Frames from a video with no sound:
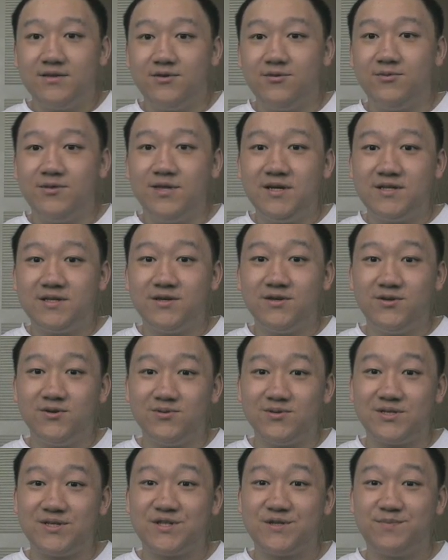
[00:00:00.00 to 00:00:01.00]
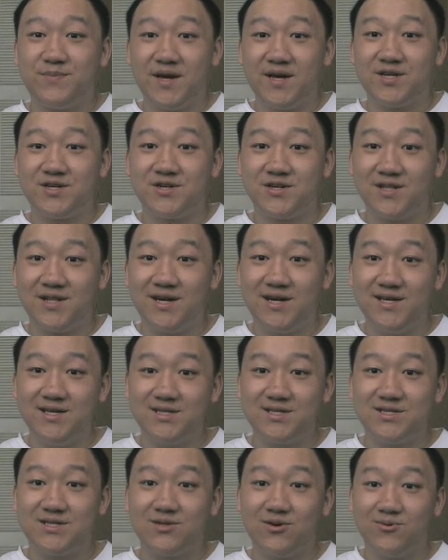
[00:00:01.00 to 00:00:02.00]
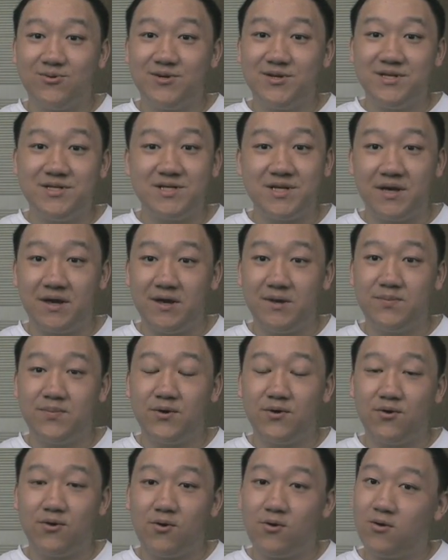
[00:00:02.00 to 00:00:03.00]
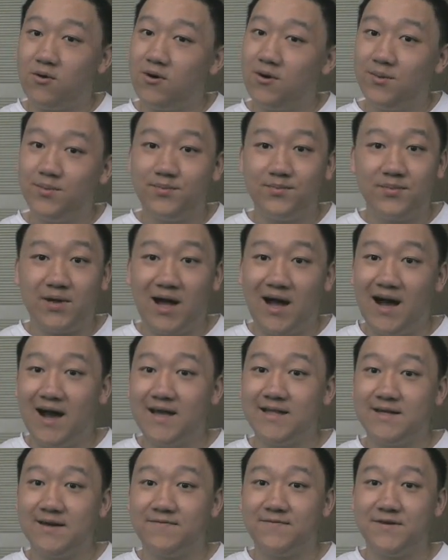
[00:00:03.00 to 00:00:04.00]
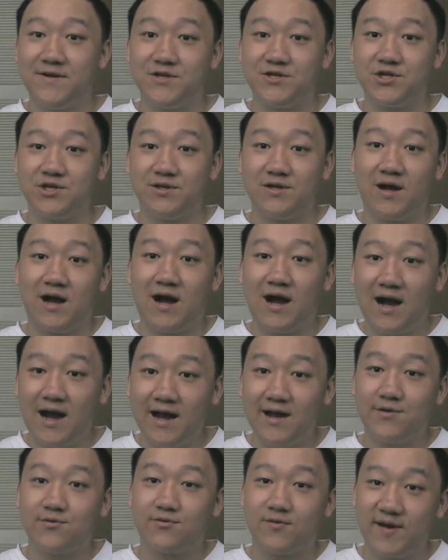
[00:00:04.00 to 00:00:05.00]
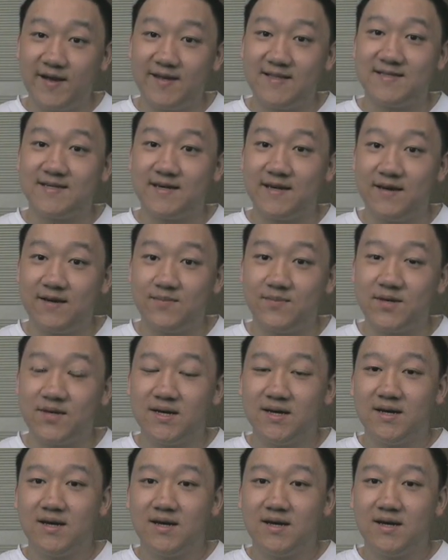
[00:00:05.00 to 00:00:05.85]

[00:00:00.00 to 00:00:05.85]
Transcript: You need to use specialized Sony tape or high definition, high grade tape,